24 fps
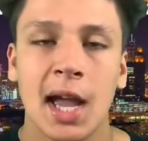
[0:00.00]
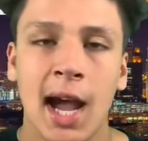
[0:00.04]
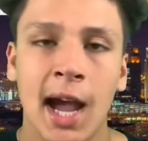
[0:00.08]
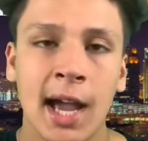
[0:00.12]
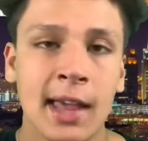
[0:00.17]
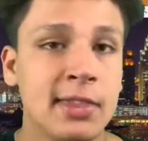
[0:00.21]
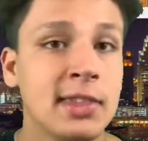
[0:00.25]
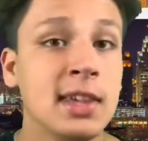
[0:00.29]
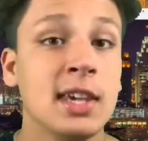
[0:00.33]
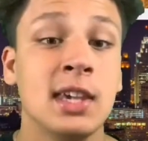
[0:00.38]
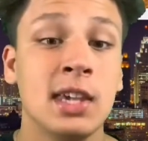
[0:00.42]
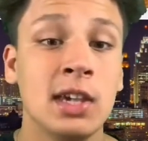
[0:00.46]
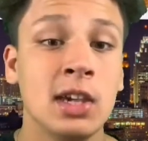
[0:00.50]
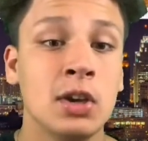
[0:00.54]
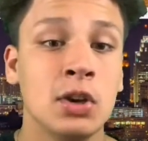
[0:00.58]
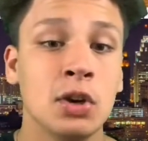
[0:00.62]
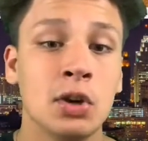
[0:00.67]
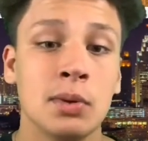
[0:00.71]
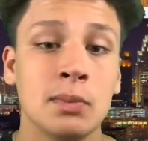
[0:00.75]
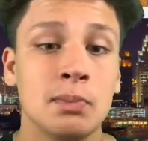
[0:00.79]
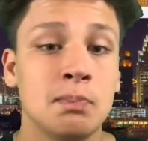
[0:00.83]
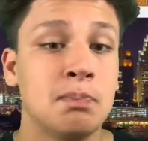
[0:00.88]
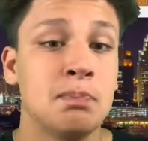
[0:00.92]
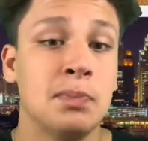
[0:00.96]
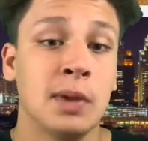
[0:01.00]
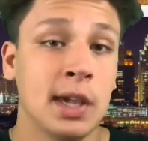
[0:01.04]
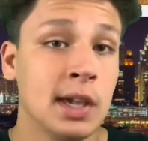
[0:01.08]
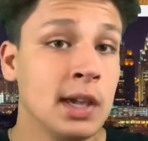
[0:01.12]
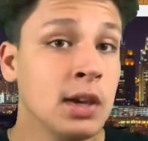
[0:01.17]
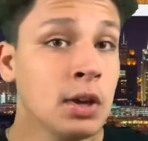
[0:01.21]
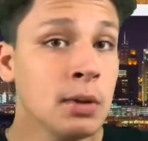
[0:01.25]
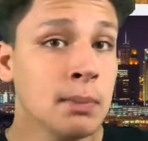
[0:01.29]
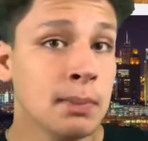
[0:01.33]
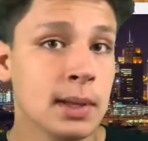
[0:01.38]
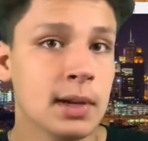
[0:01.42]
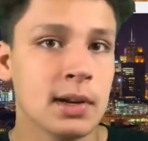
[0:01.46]
I think he could
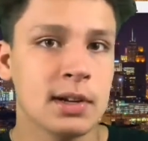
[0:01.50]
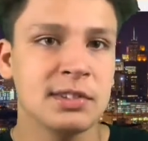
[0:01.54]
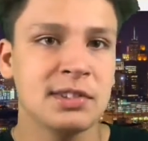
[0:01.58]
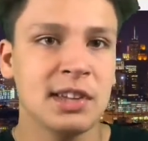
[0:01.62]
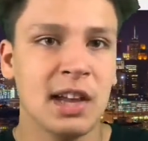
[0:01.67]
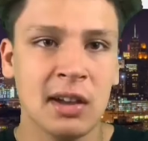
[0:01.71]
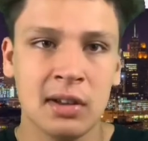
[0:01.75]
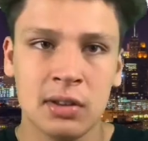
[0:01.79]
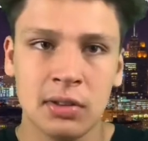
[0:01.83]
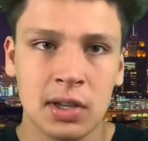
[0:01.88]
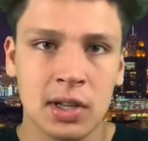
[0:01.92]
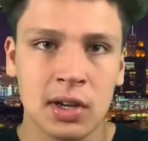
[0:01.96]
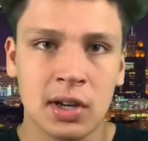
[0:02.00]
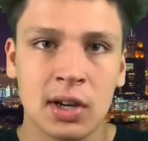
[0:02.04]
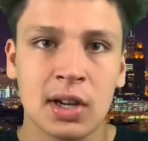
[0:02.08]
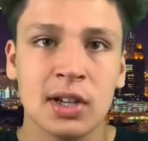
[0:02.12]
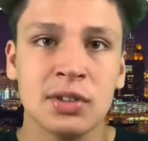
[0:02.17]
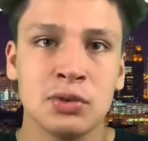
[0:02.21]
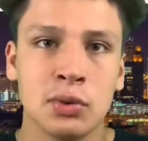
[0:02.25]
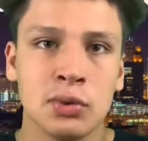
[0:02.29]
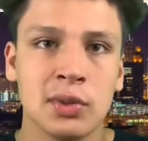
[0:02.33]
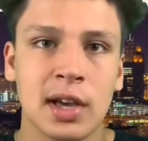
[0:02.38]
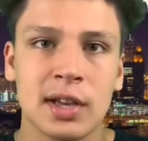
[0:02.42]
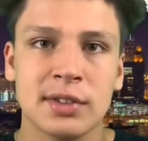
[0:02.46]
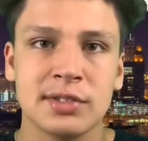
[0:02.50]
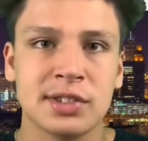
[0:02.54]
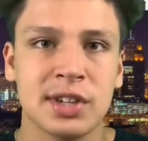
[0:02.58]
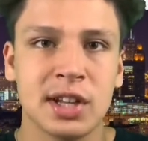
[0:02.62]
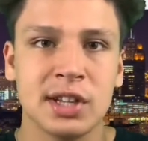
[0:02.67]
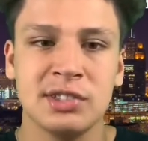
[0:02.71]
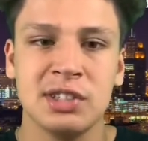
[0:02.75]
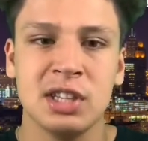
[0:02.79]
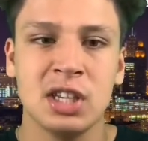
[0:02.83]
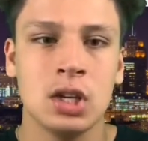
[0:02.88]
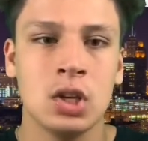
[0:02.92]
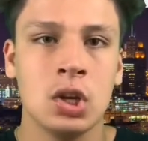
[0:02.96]
be our sack leader in
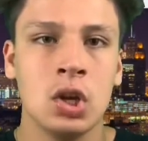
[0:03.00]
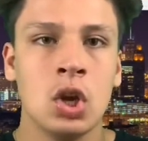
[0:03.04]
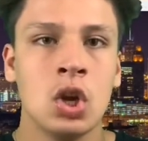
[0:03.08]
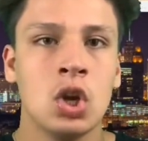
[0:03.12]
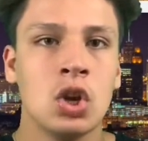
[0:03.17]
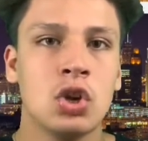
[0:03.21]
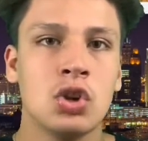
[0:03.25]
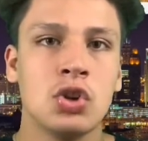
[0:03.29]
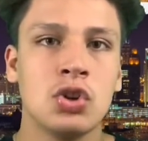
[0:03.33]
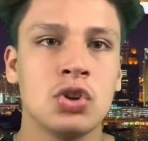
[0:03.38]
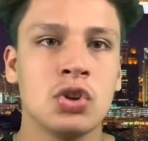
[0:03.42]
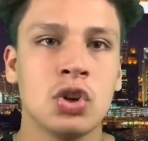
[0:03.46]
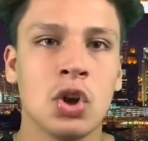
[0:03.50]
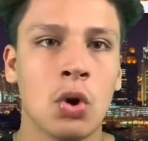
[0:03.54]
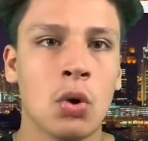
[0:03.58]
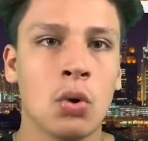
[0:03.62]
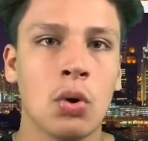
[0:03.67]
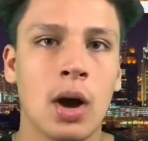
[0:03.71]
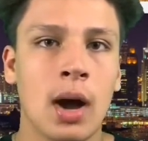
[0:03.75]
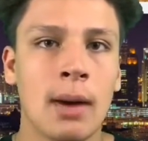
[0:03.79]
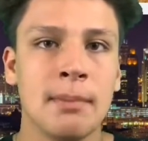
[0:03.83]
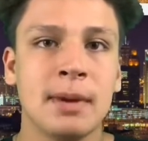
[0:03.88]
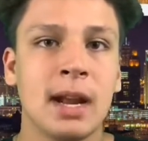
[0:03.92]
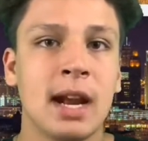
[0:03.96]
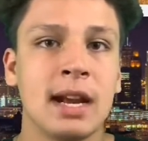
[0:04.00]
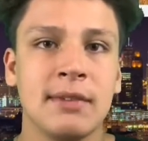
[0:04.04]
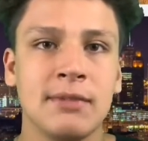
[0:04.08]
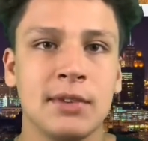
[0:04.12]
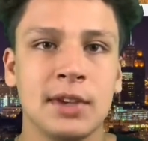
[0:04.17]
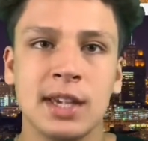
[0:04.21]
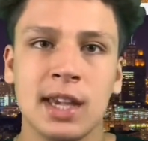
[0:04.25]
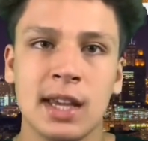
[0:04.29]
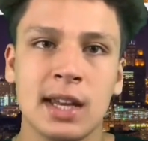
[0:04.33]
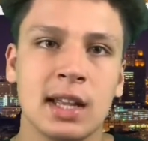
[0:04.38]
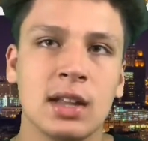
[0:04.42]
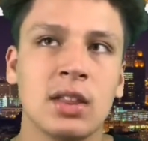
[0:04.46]
2019. No, I'm not
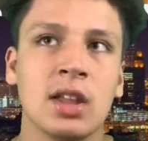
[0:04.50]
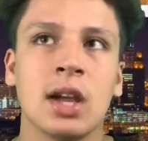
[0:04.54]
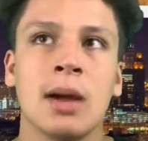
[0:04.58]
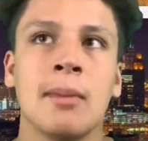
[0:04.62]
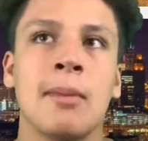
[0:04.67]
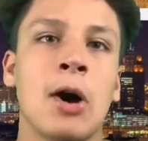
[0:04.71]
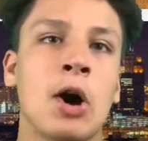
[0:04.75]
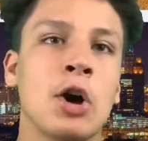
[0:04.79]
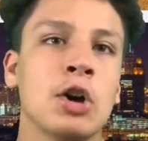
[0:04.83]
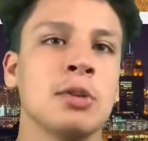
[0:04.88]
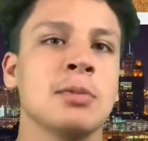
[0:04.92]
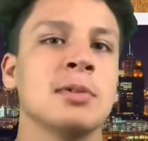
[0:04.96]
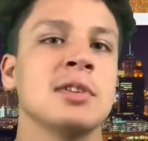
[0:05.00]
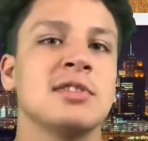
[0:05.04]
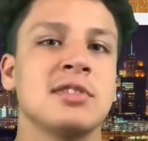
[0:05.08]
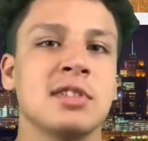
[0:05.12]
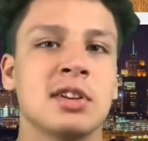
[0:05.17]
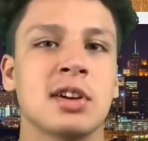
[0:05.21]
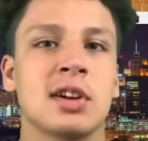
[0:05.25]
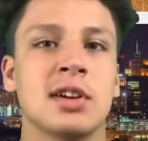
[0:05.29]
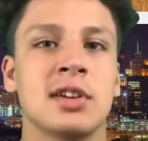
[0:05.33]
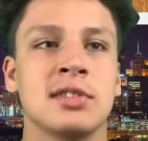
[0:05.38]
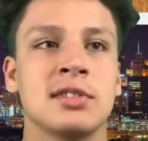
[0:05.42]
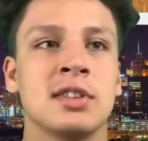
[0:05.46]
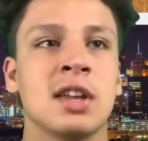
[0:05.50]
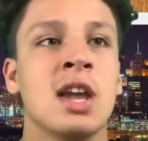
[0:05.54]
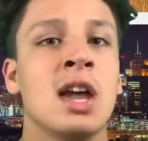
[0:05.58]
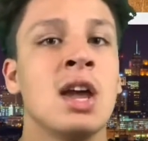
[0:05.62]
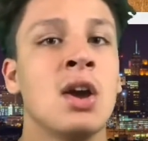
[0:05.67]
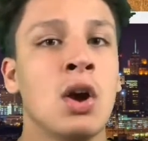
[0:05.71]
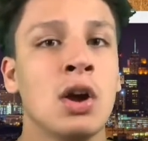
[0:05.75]
even kidding. Like, I'm 100% serious.